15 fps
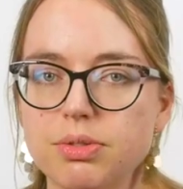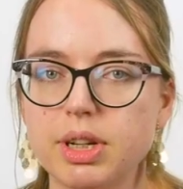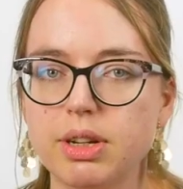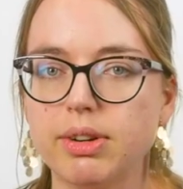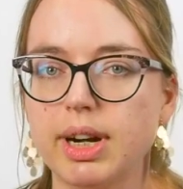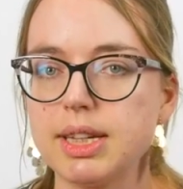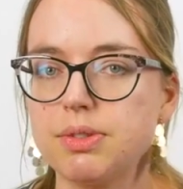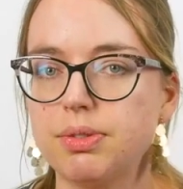
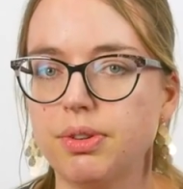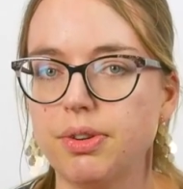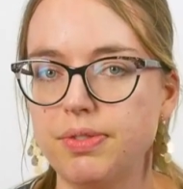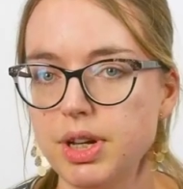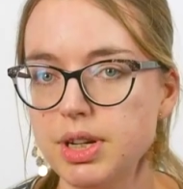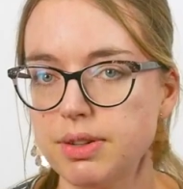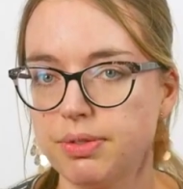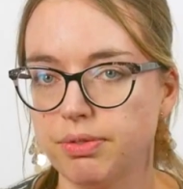redirects for a
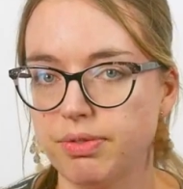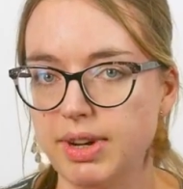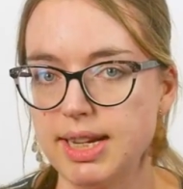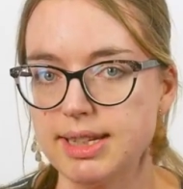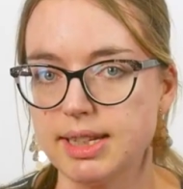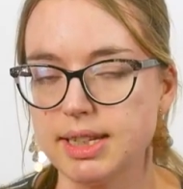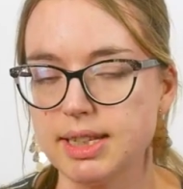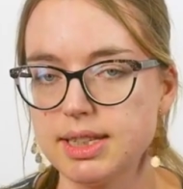few different
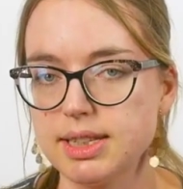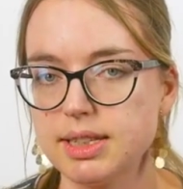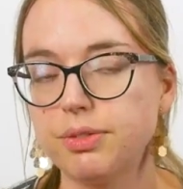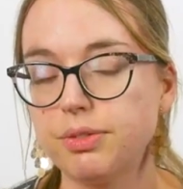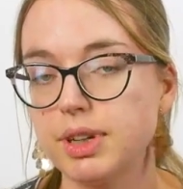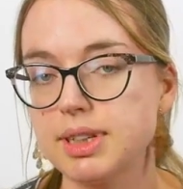reasons. For